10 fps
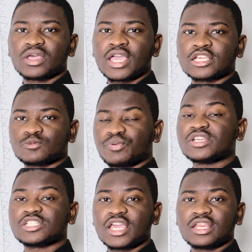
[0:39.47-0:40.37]

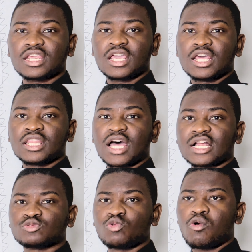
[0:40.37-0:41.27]
expression
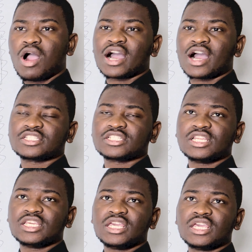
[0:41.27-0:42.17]
that will
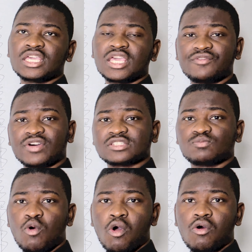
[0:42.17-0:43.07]
actually give us
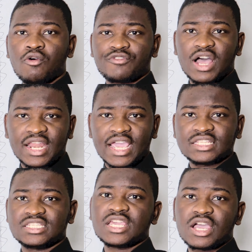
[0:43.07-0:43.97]
more of an
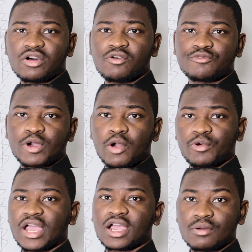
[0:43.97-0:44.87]
idea of where
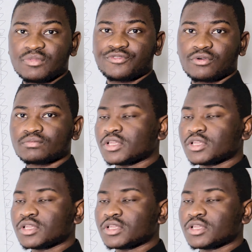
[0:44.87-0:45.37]
we are coming from.